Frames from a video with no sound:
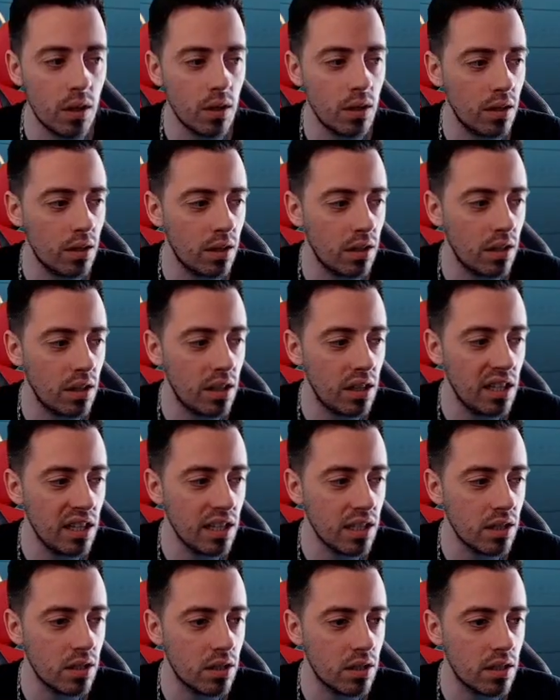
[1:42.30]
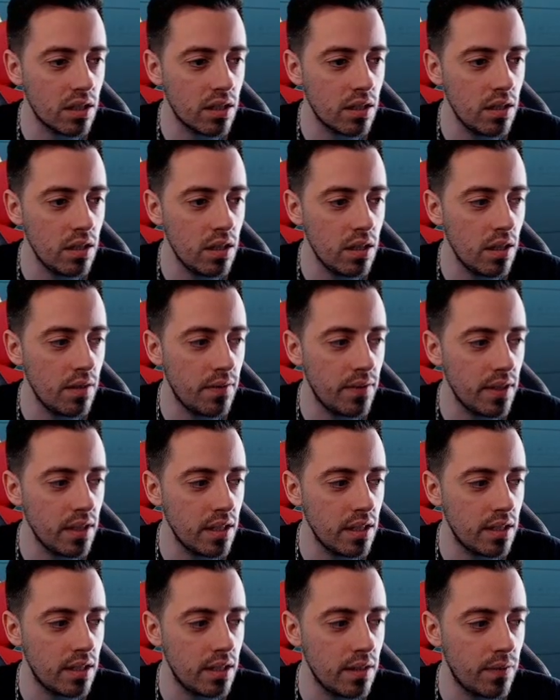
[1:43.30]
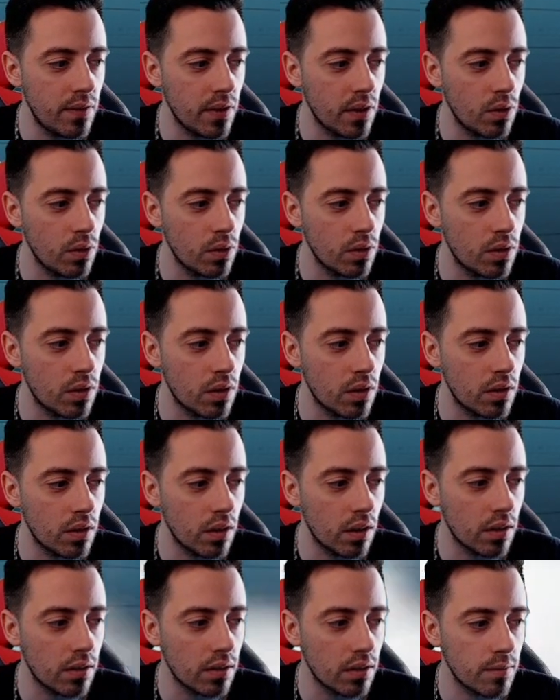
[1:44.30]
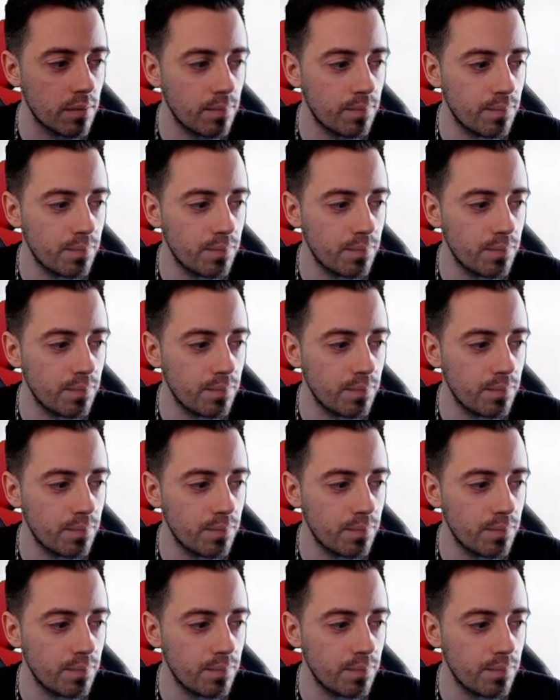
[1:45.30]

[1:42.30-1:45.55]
uh, let's see if it is difficult or not.